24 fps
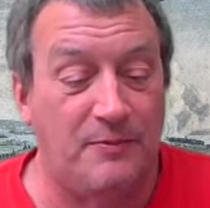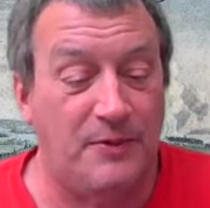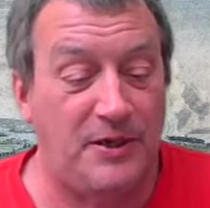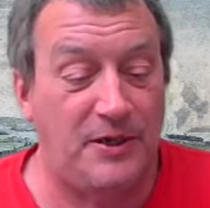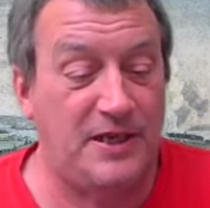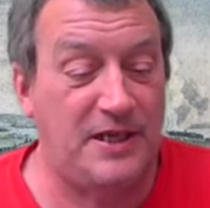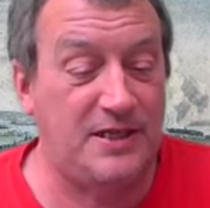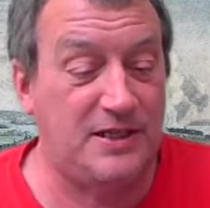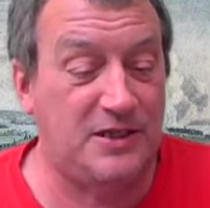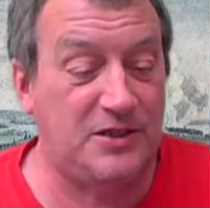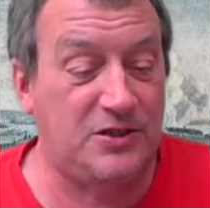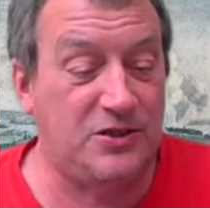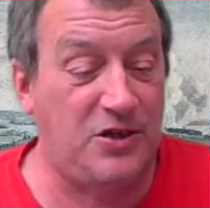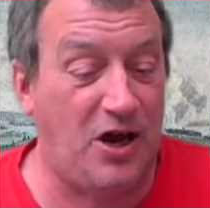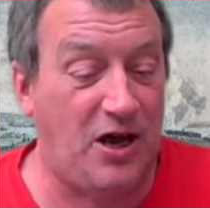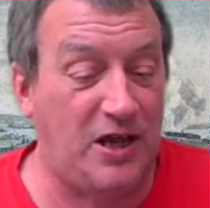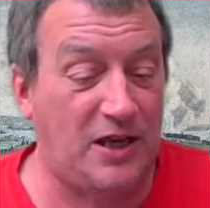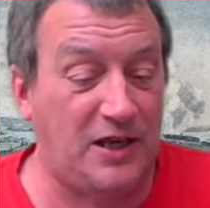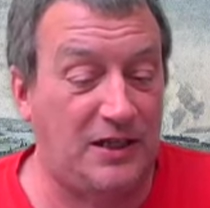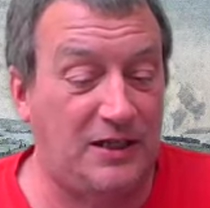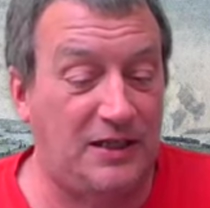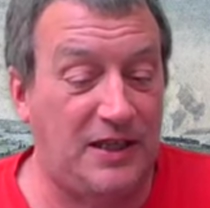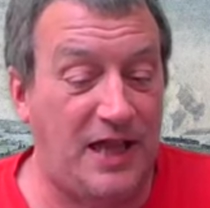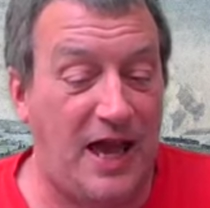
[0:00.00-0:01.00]
but he did
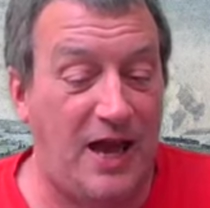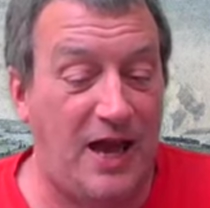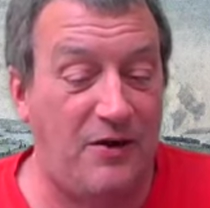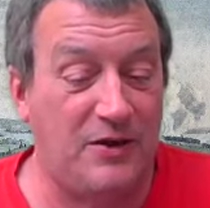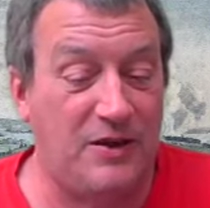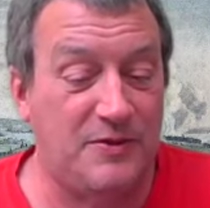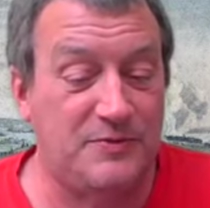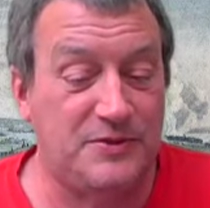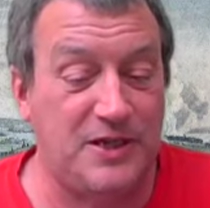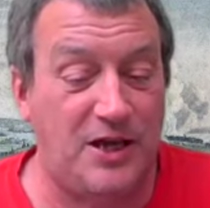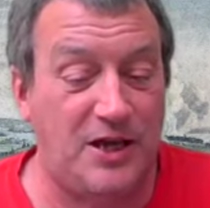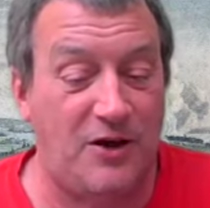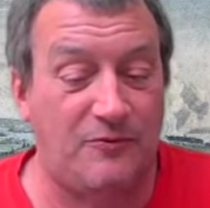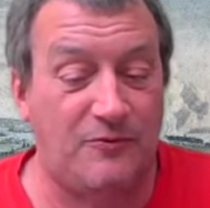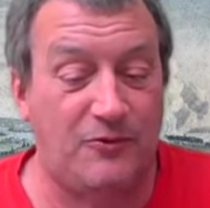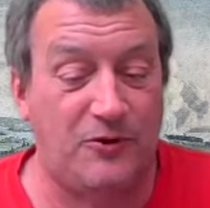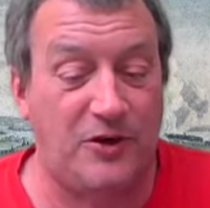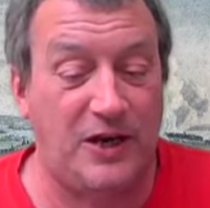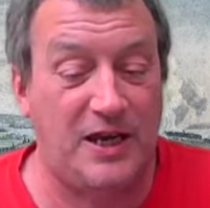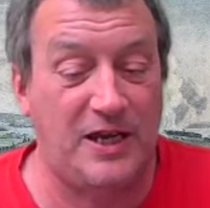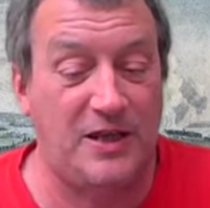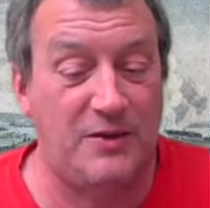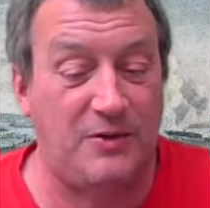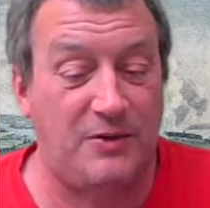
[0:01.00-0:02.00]
not allow
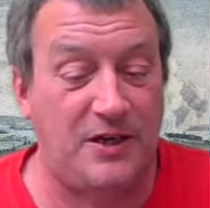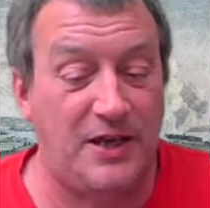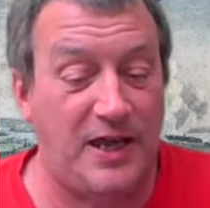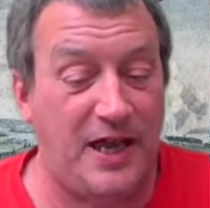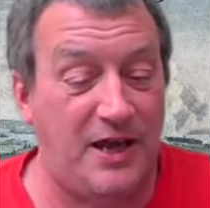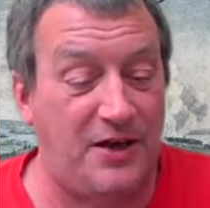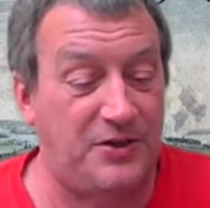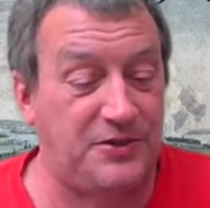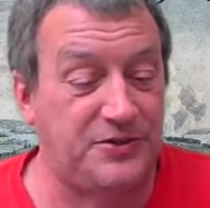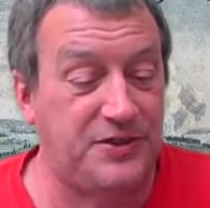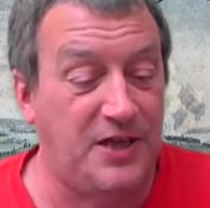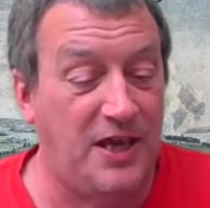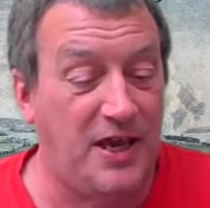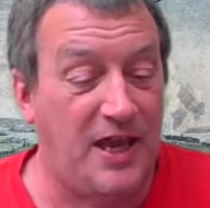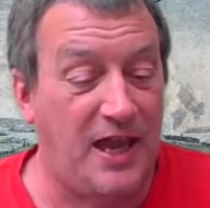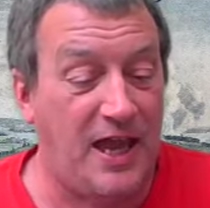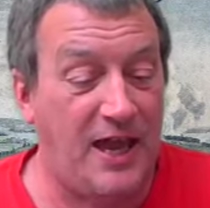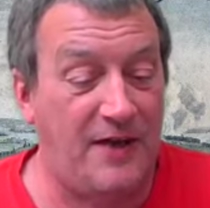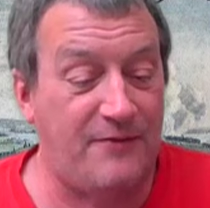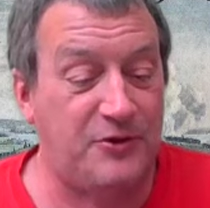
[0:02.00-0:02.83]
himself or anyone else